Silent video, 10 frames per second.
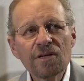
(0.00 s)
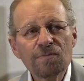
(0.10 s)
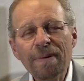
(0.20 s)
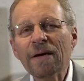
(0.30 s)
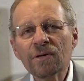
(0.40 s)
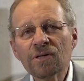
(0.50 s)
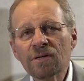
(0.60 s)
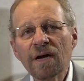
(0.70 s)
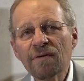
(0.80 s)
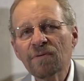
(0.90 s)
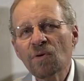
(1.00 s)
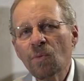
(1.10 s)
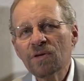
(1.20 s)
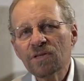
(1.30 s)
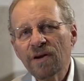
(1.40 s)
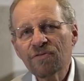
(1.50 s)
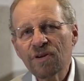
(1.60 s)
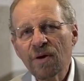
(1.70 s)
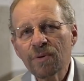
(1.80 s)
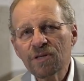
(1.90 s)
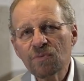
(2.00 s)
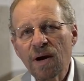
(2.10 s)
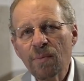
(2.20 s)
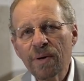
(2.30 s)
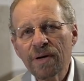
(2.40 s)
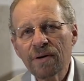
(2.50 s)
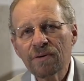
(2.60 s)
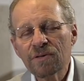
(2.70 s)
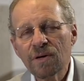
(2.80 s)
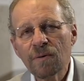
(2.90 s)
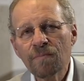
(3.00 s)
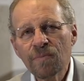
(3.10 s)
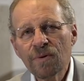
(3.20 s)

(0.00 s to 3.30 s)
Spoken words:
better today than it was yesterday, which is why we're here. So